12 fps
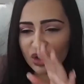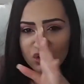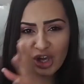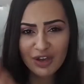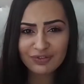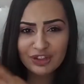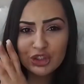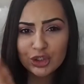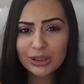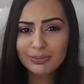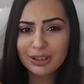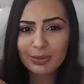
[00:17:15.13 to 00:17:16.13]
So I've
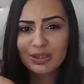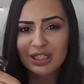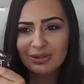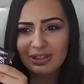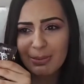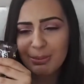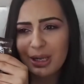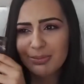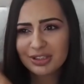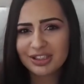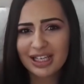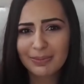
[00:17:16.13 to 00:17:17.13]
literally been obsessed with
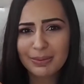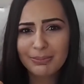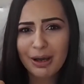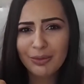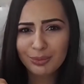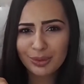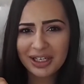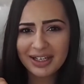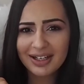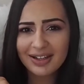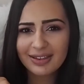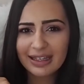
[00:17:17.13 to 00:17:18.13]
M&Ms. It's like been my
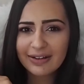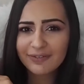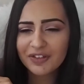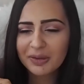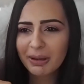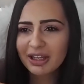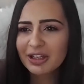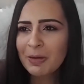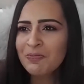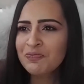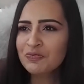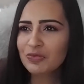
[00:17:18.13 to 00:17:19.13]
weird thing for the month.
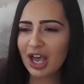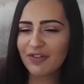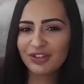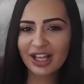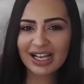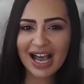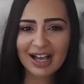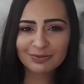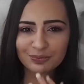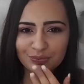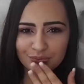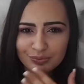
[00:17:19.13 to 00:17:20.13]
I feel like
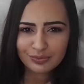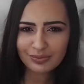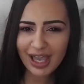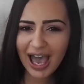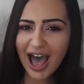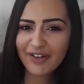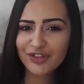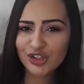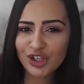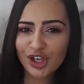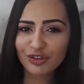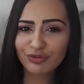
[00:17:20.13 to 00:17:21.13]
I have
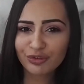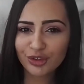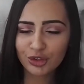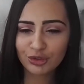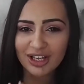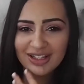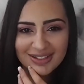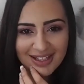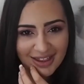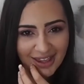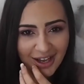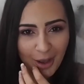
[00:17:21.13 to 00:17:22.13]
certain food trends
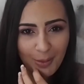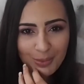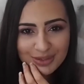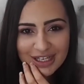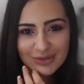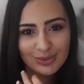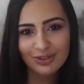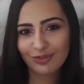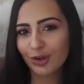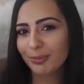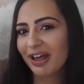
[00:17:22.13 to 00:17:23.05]
that like I'm obsessed with for a